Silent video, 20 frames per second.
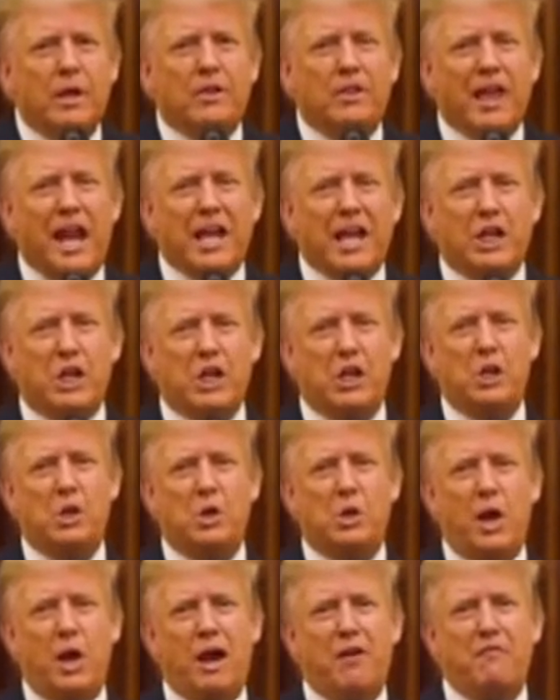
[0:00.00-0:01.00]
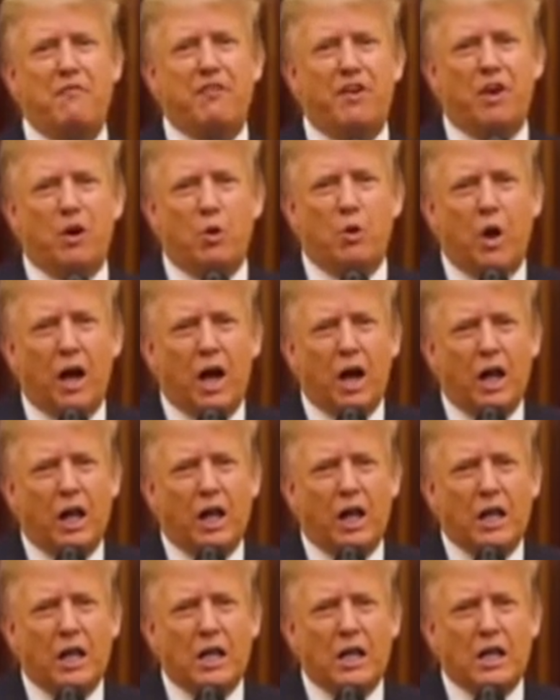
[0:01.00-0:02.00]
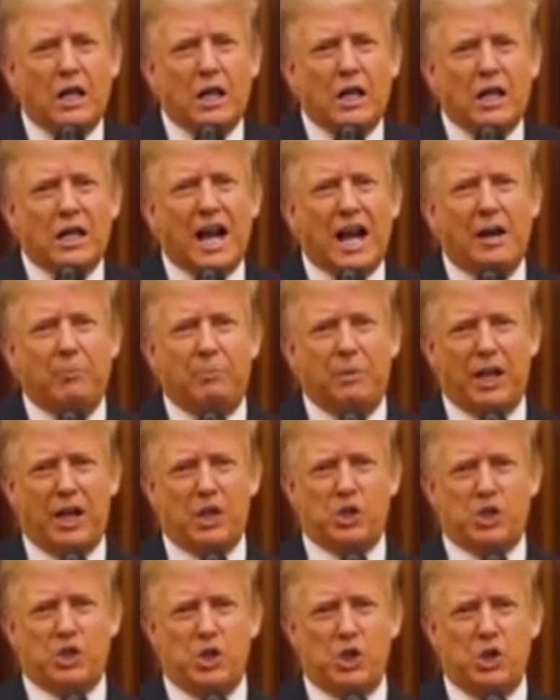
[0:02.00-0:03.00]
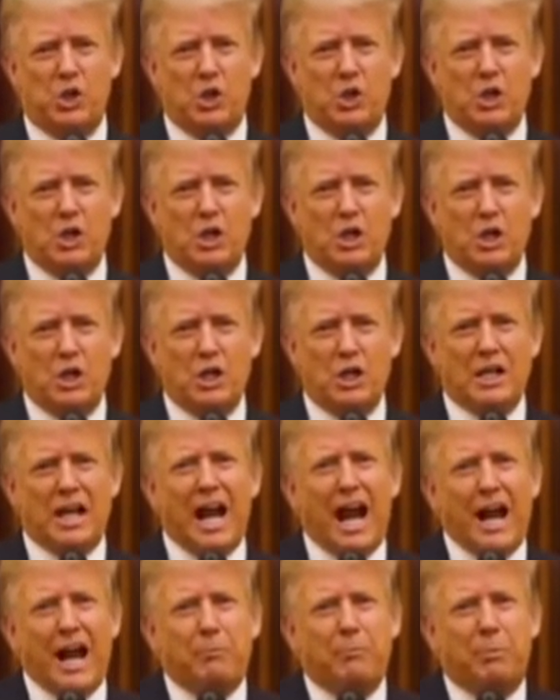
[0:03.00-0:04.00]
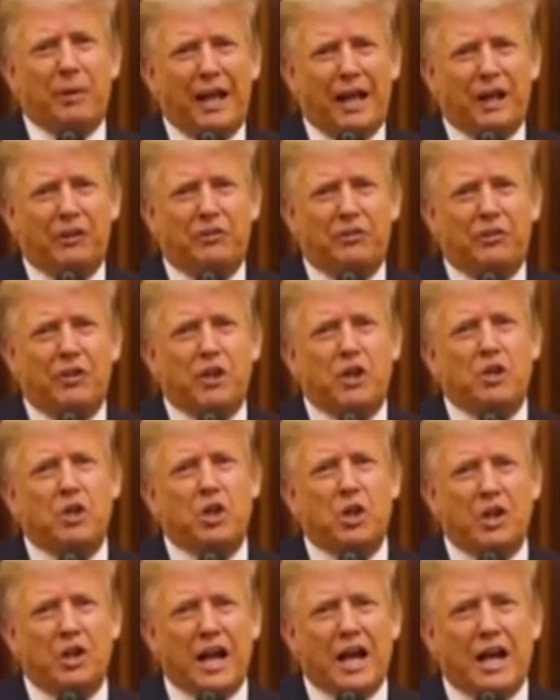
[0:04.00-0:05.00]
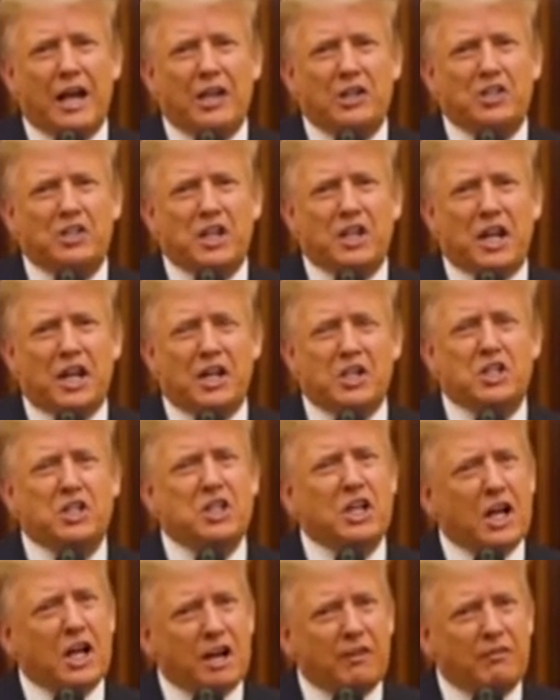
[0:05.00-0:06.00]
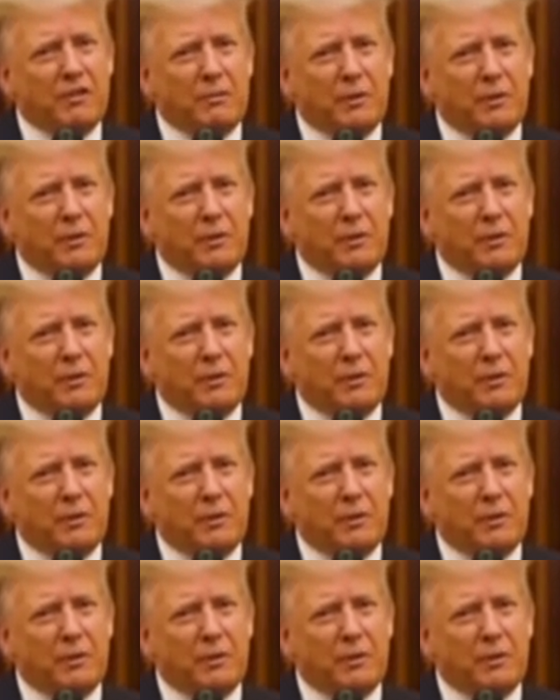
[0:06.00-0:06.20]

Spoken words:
Thank you and farewell. God bless you. God bless the United States of